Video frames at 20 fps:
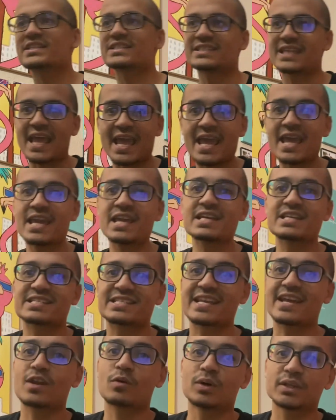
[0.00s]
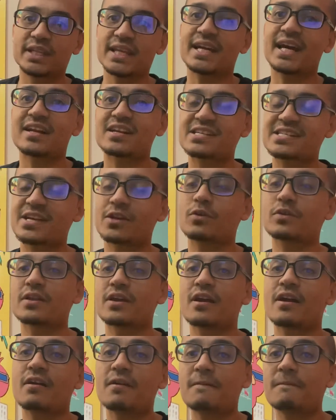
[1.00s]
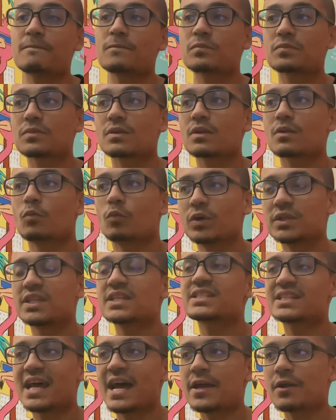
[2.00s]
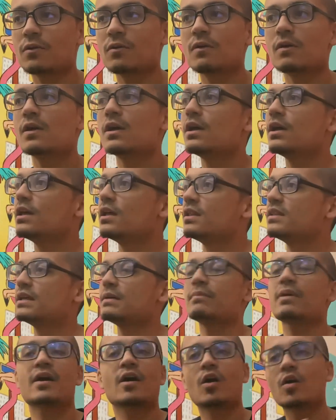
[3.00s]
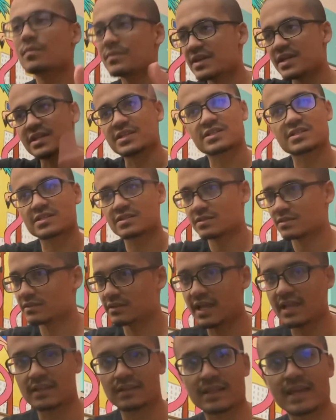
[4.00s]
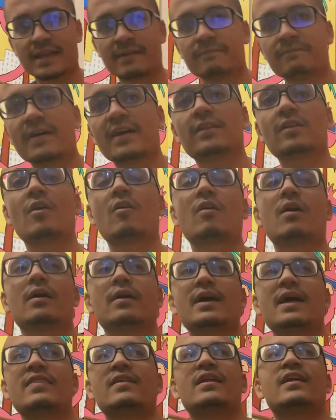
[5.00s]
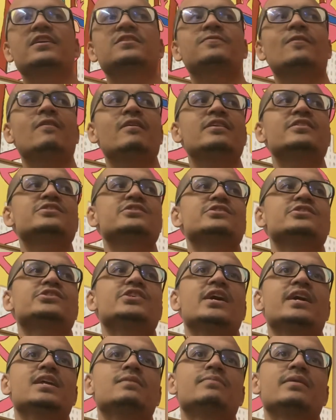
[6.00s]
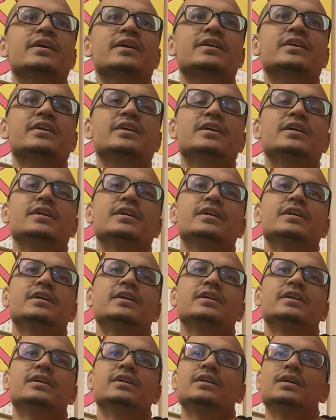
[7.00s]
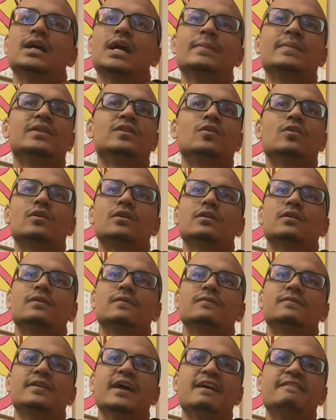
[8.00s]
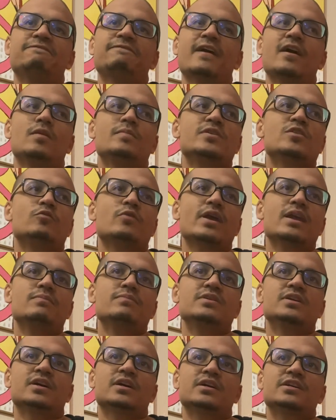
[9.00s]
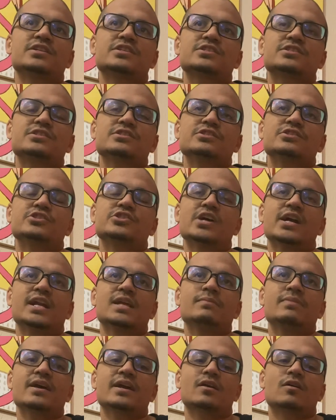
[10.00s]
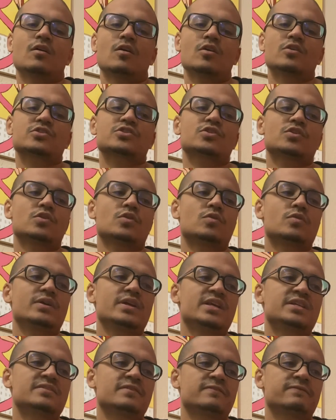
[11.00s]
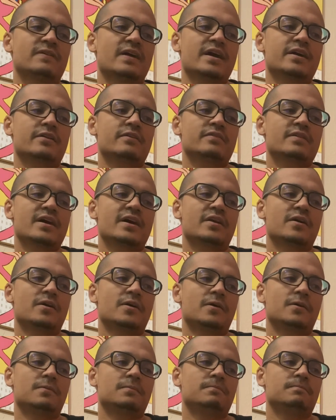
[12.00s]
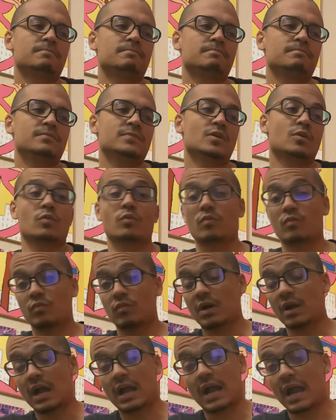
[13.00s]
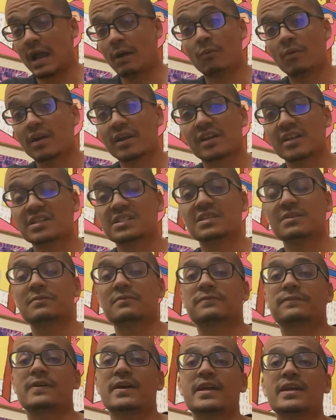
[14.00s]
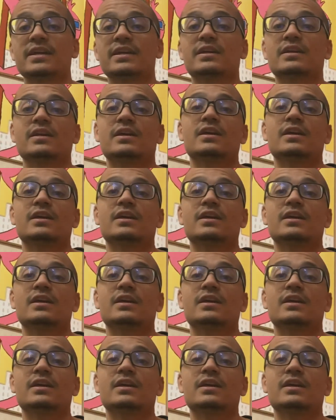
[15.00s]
they settle what they got to settle there with the title, then by all means, let, let him fight Lara. And then as far as Janibek, I mean, look, that fight would be great because Janibek also is a fighter that um you know I, wanted to see him fight.